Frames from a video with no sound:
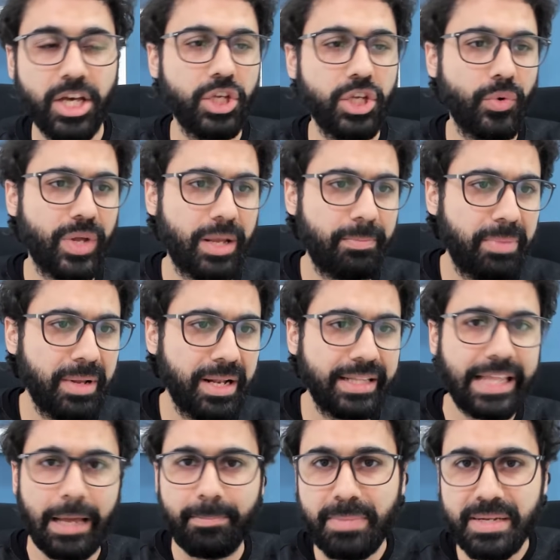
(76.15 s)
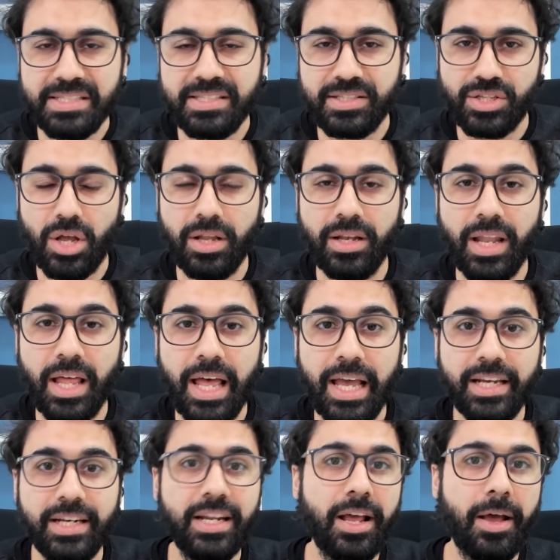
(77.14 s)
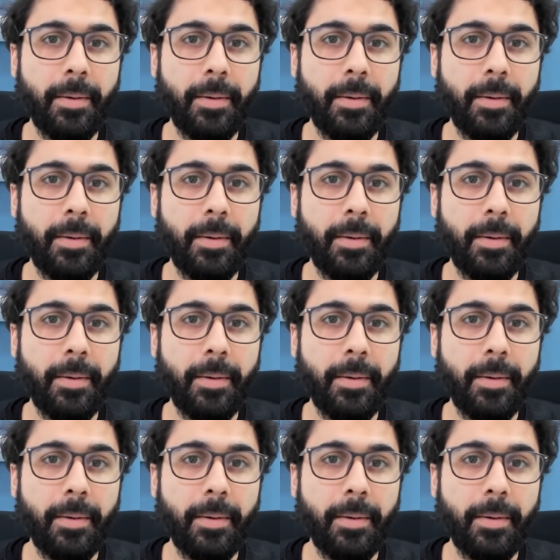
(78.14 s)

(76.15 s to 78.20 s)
you want to build a business online,